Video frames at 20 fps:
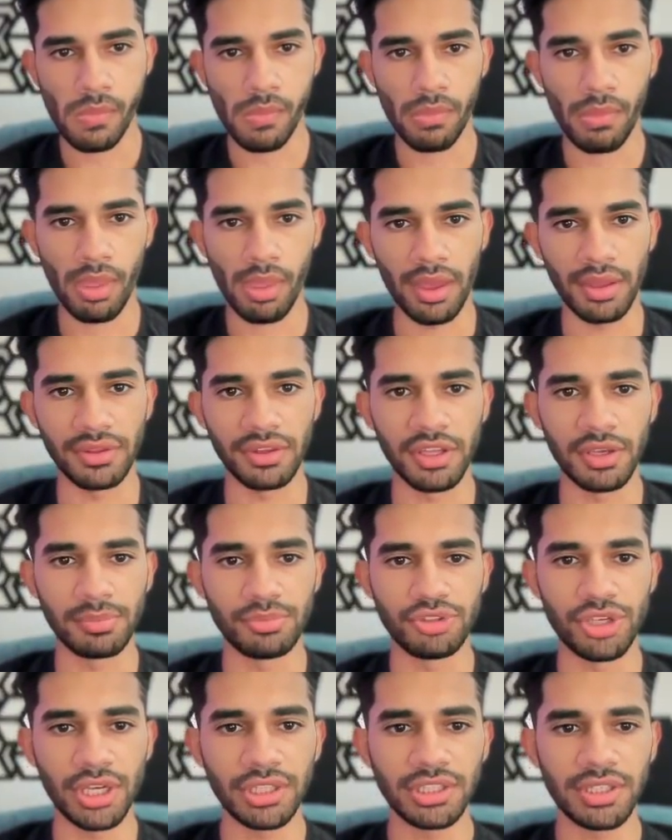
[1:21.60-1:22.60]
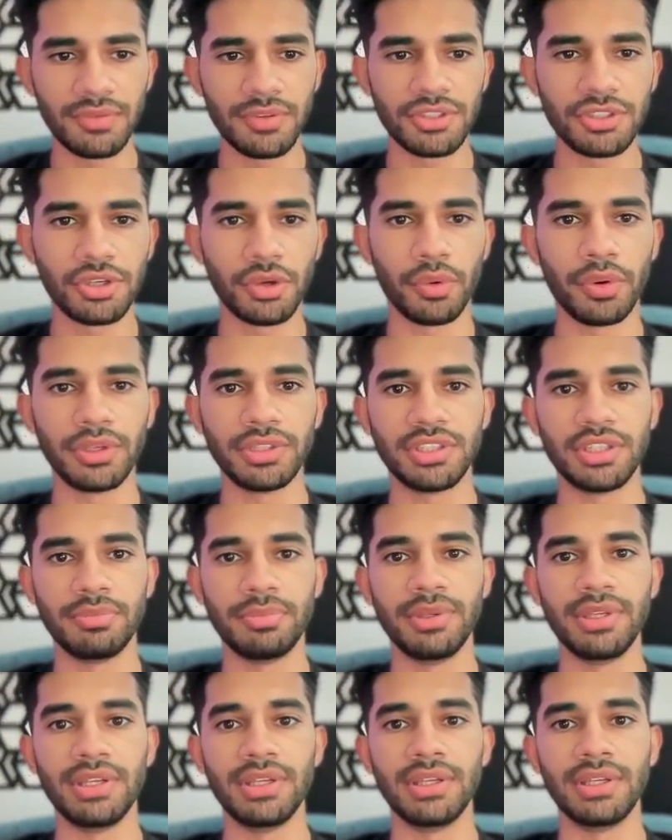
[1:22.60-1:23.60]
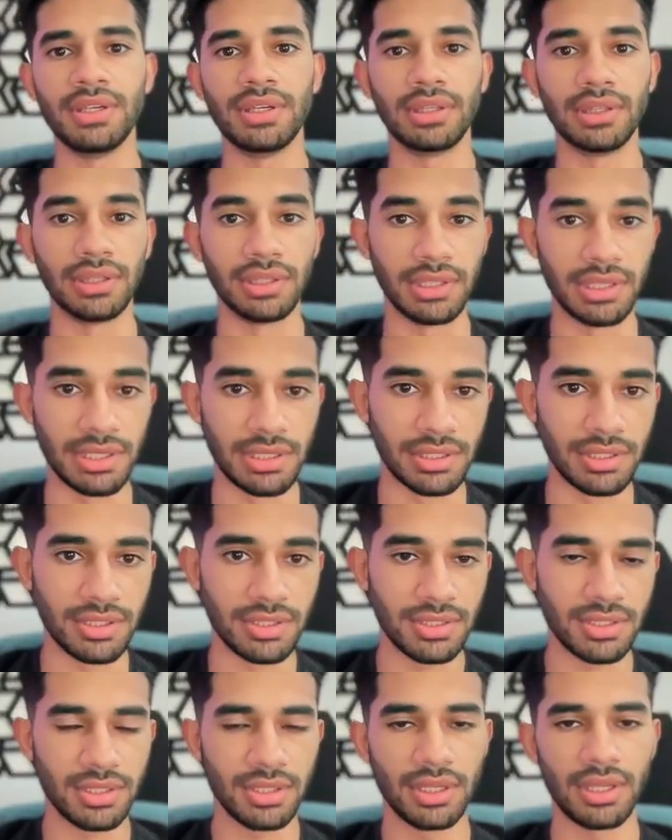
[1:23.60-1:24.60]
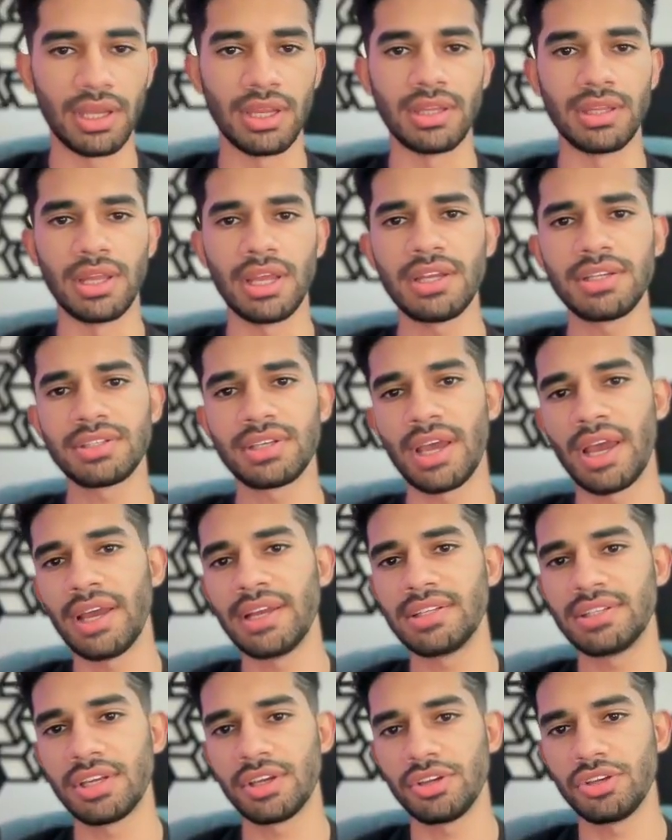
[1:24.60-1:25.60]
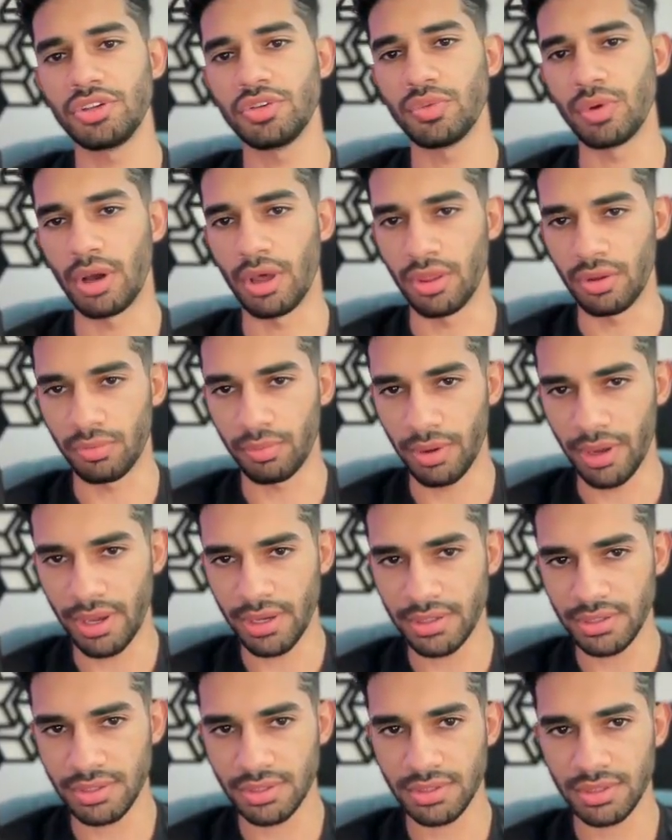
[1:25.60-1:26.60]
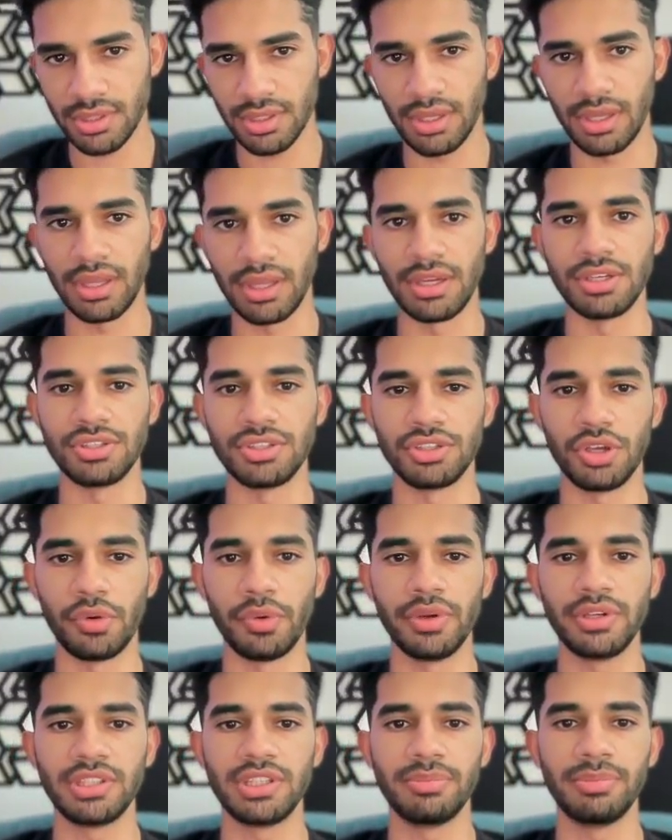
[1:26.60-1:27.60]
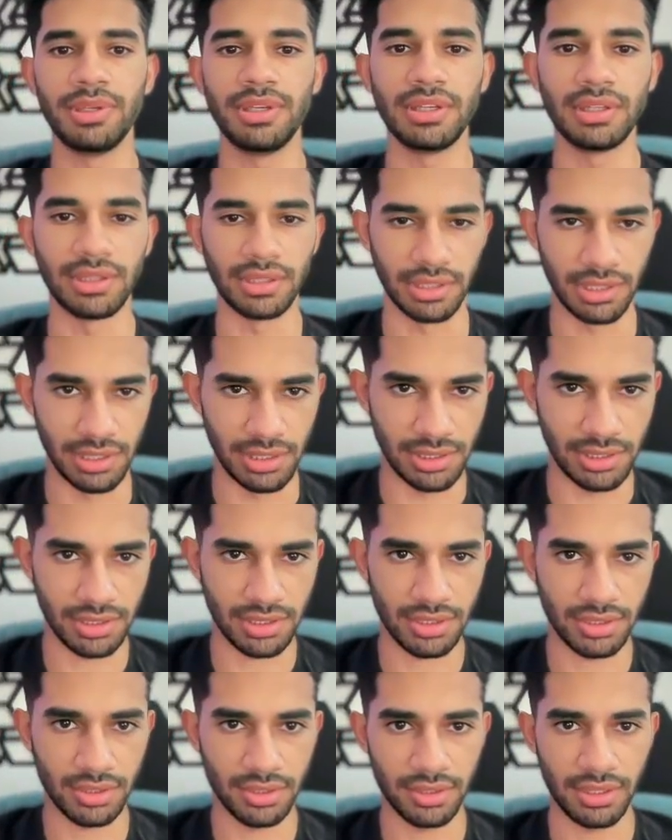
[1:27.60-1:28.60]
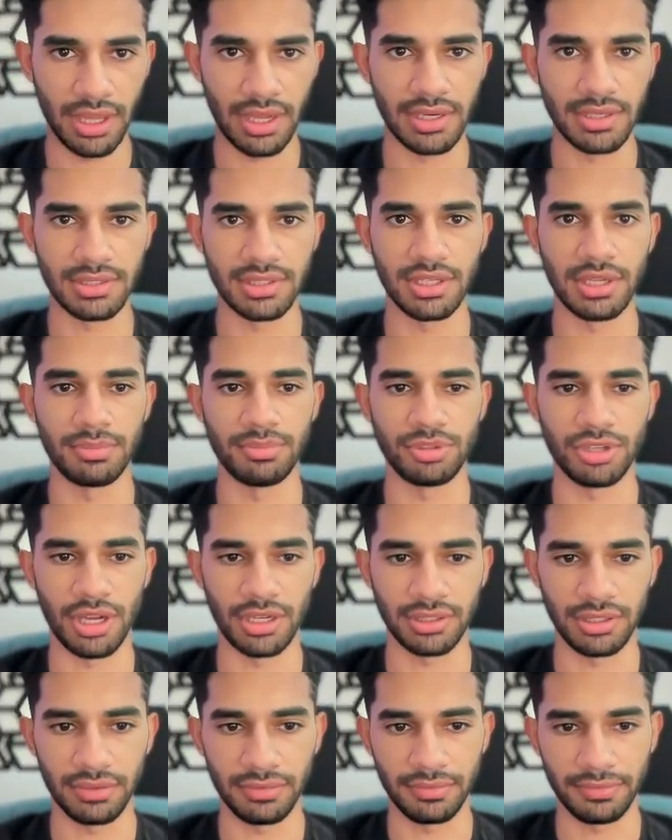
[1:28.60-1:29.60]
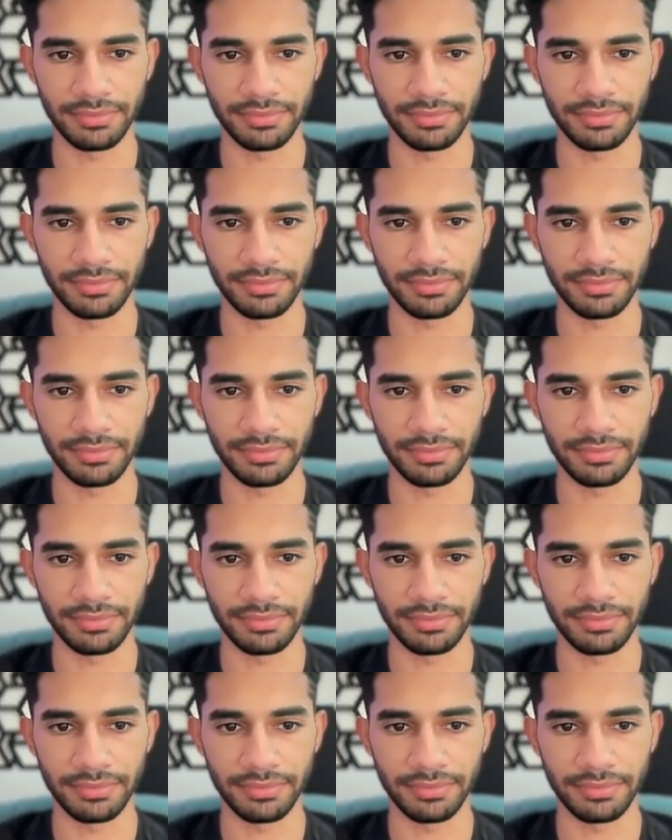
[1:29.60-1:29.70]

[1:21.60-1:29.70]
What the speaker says: and the objective is going to be leads. Unless I tell you otherwise, it is going to be leads. That is the objective.